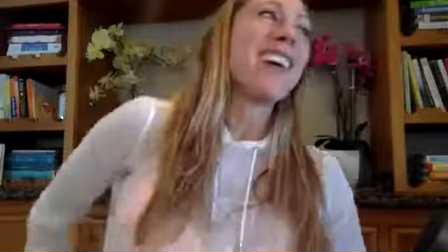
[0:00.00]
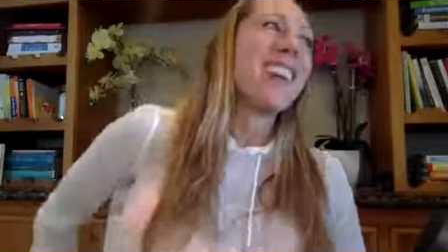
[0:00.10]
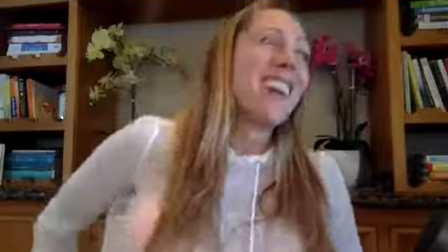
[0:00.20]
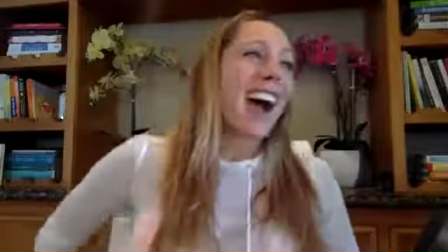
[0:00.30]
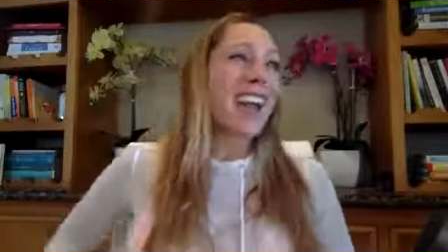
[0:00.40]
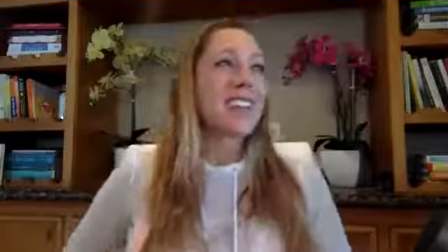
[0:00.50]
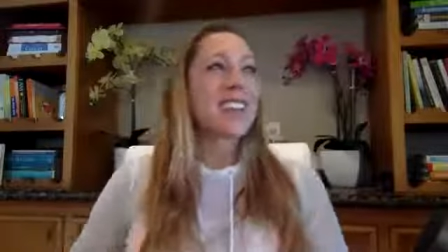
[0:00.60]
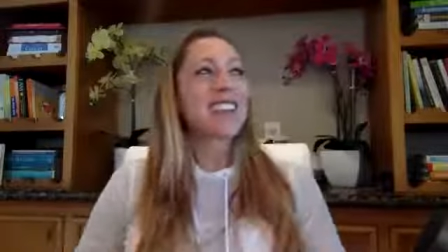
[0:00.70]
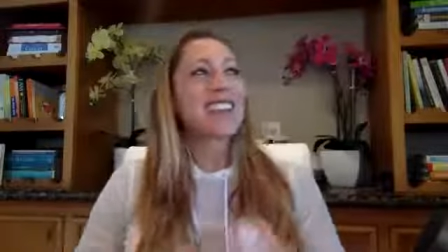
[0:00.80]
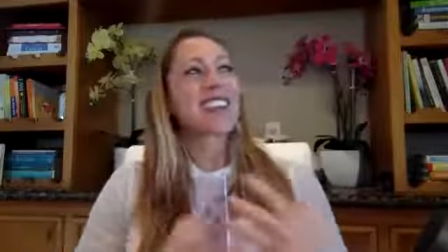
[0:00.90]
I've been
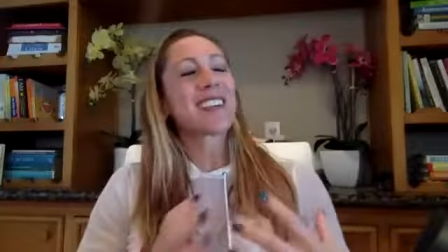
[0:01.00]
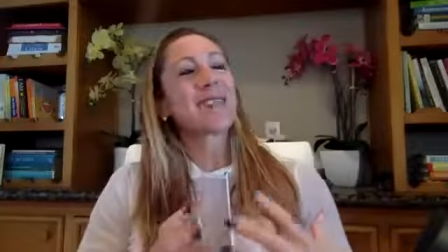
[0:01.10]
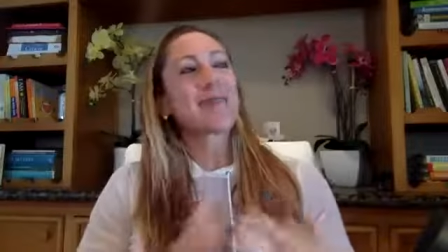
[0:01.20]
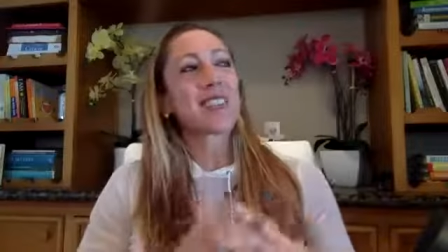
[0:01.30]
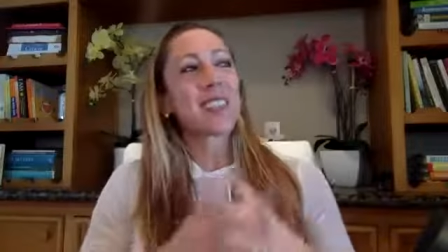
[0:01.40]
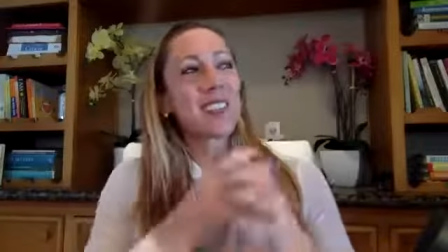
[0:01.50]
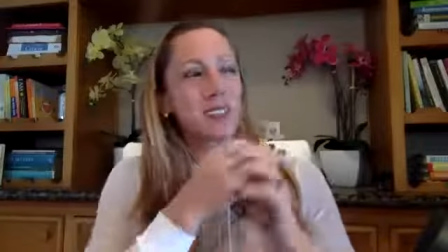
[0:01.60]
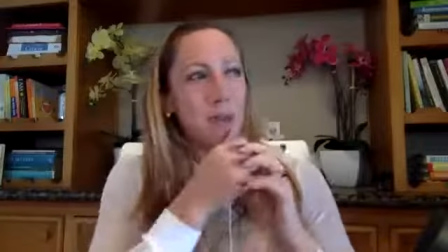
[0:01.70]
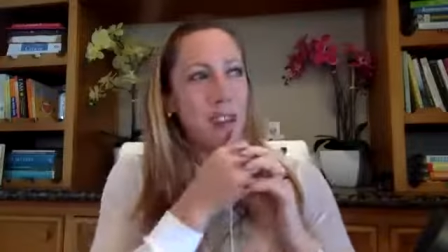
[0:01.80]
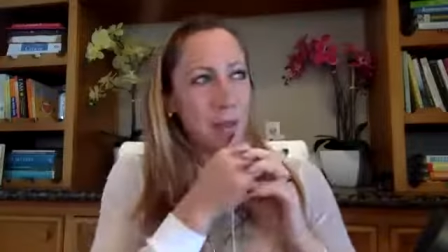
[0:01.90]
this has
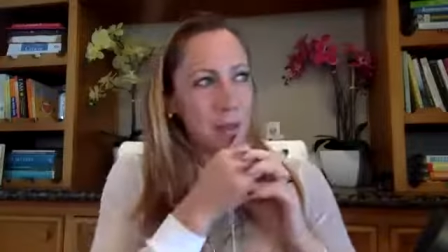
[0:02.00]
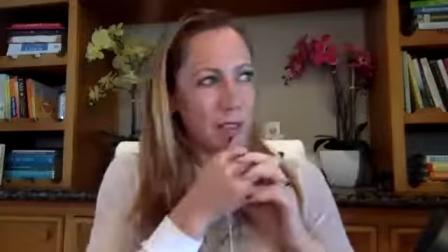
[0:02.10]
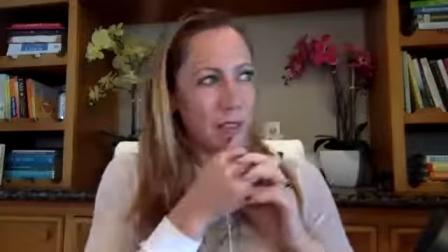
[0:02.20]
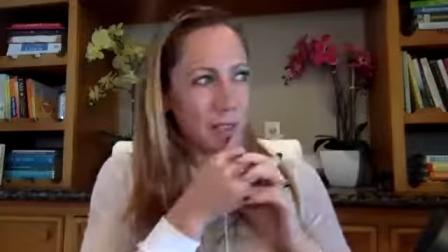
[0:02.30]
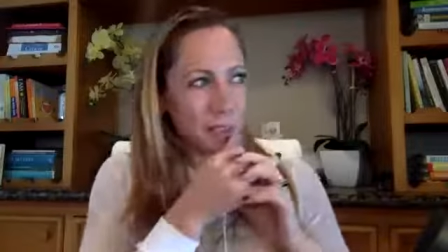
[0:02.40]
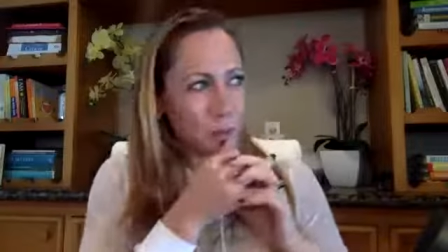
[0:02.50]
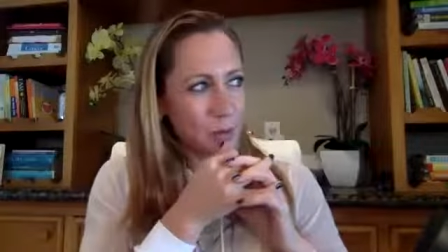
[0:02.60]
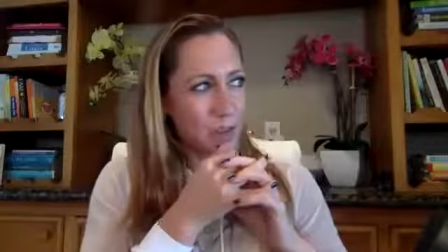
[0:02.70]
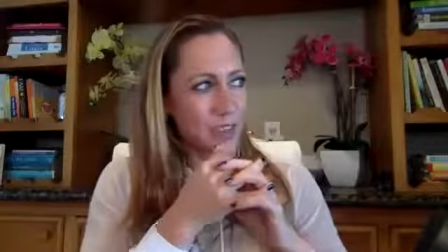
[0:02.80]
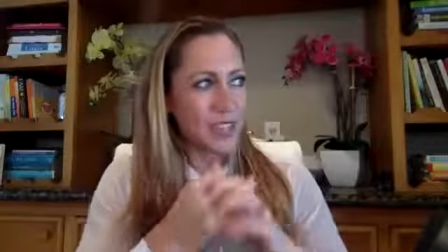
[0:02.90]
been happening for 2
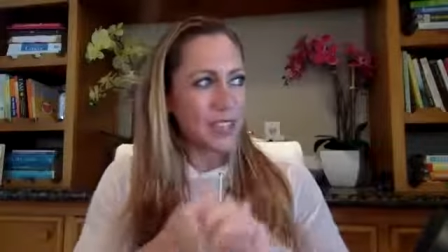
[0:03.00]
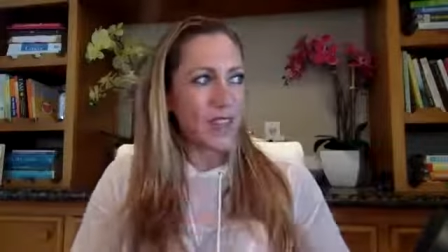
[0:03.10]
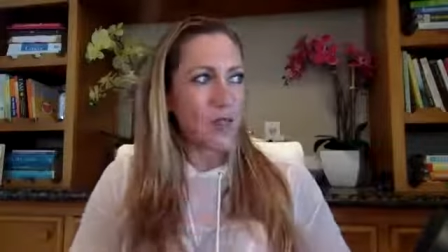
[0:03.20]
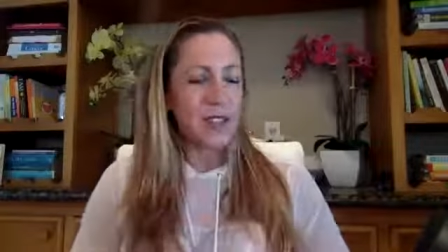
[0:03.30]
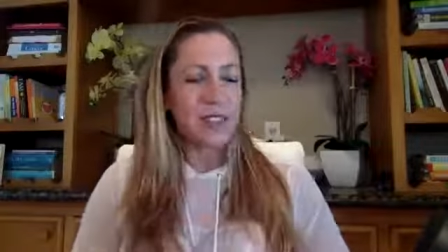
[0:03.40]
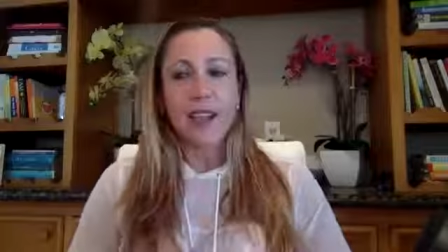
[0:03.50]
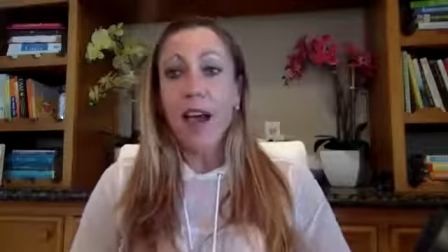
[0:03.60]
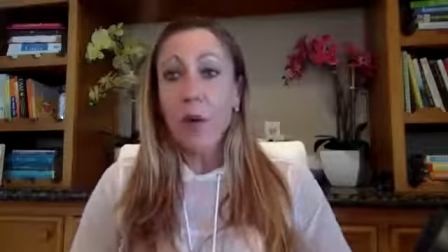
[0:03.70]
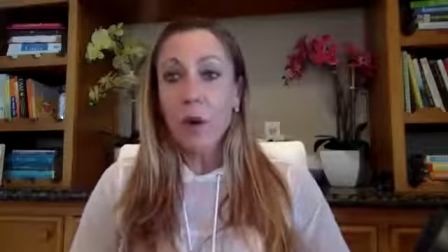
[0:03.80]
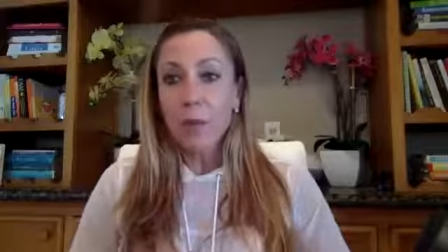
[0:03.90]
years because everybody's like,
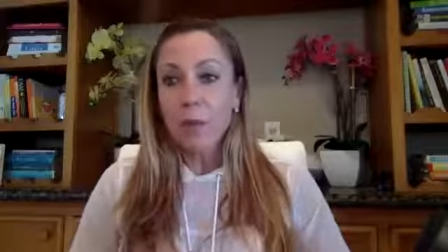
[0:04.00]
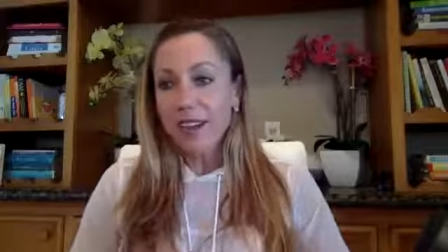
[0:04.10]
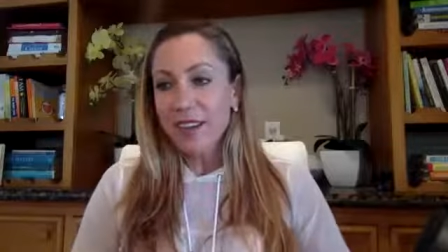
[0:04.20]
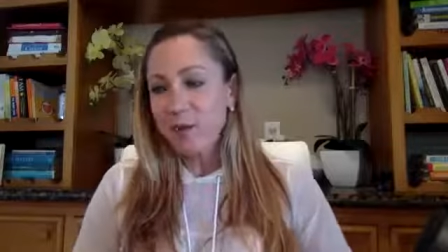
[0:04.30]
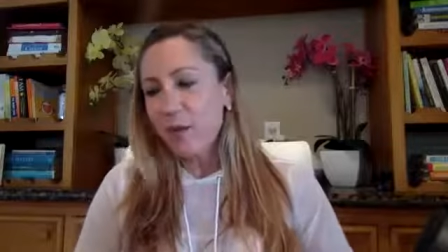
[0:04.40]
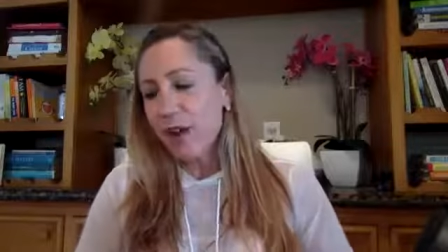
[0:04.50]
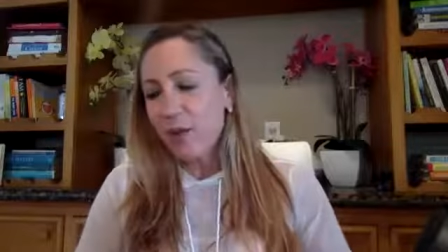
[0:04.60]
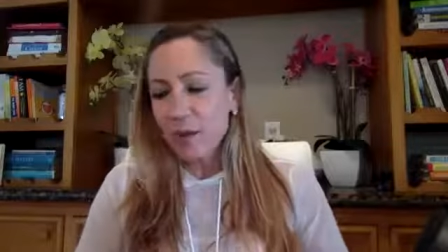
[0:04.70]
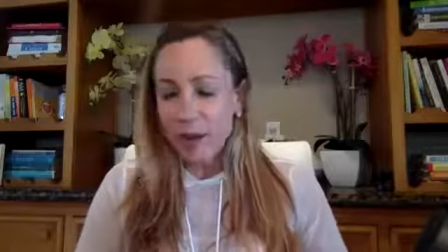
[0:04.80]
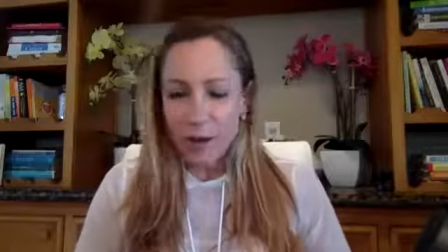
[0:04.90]
I want my husband, or I
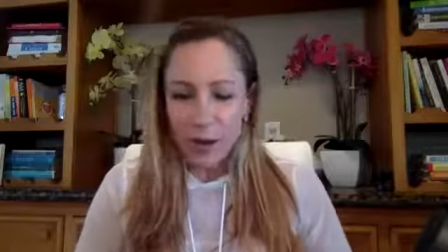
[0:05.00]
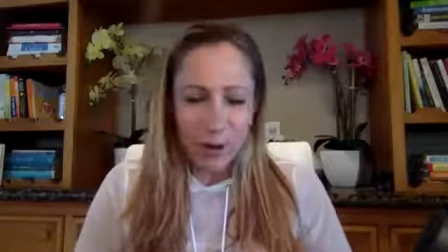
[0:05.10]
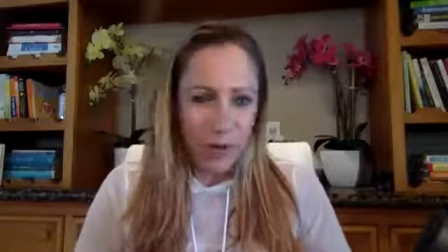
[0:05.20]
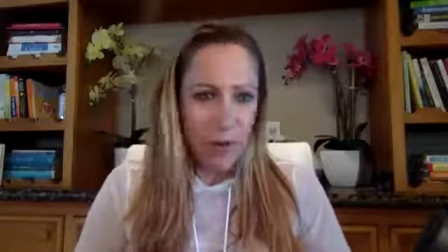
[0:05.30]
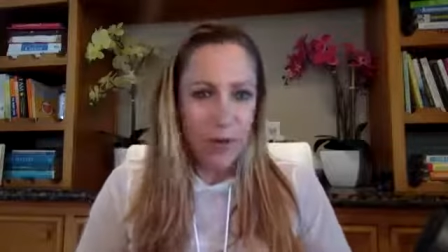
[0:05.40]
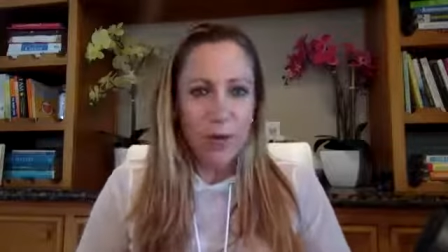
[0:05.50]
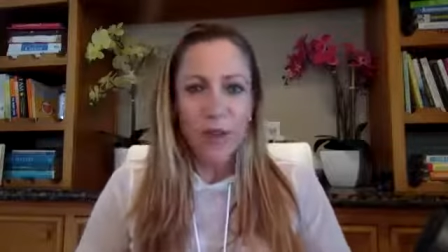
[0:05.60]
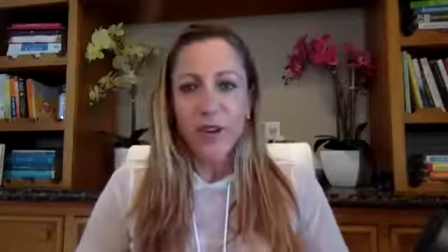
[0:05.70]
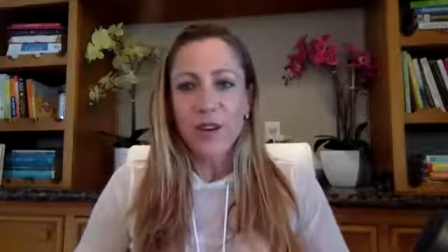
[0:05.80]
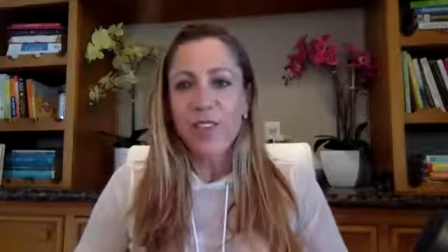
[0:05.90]
want my partner, I want my
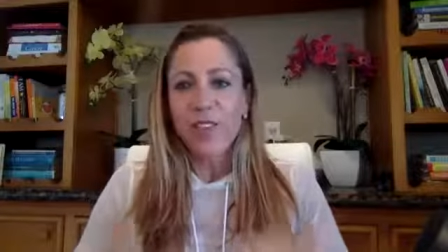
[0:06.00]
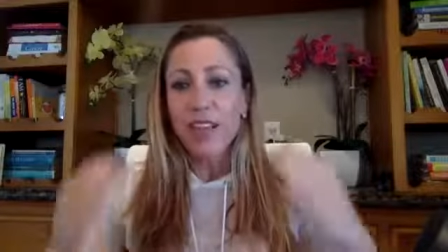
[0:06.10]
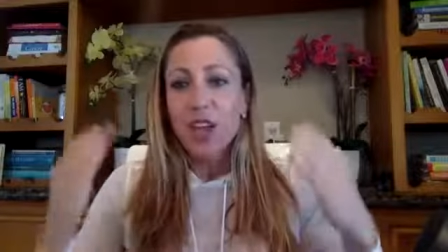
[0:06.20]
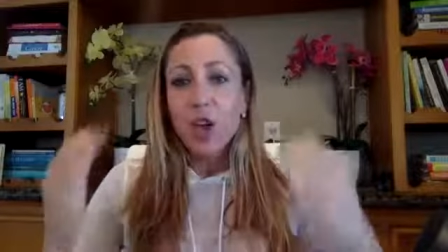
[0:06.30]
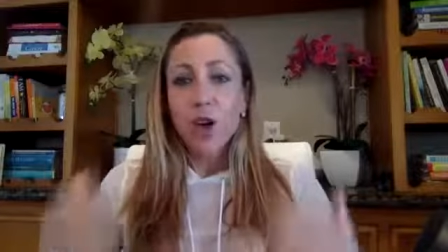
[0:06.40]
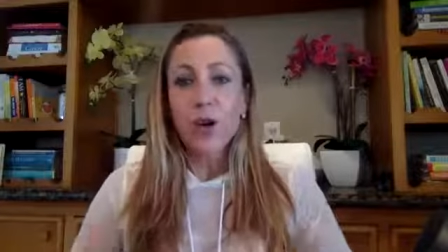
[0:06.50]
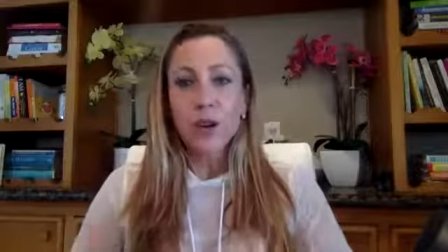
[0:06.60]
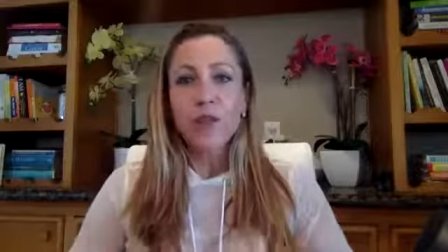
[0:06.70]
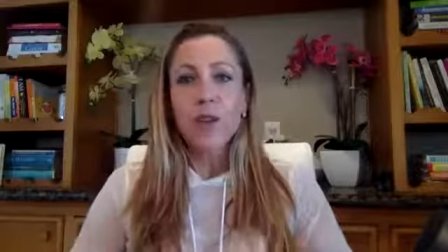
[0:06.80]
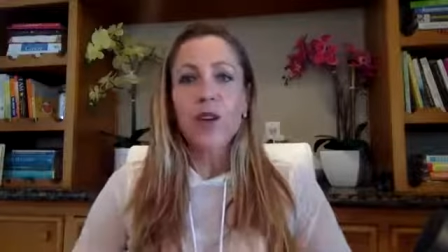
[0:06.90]
brother, and they're like, who do
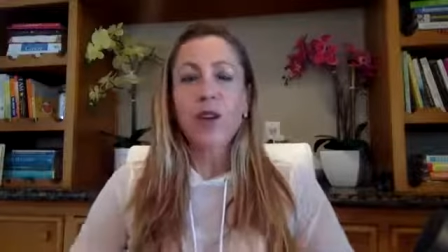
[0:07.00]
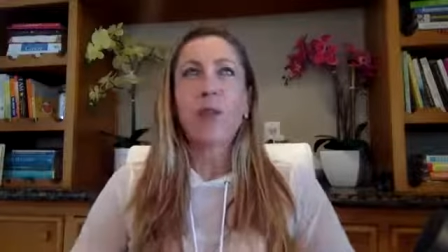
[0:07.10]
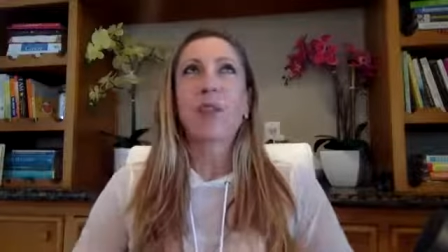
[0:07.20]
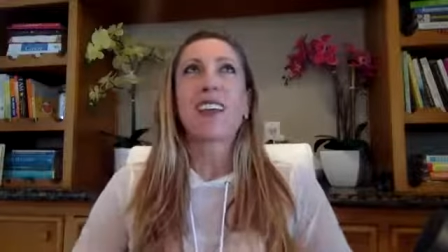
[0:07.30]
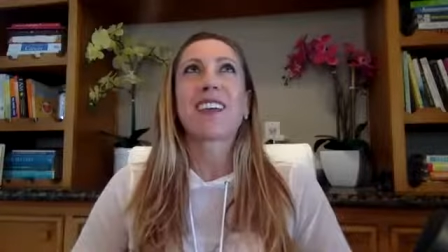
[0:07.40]
you know? And I'm like,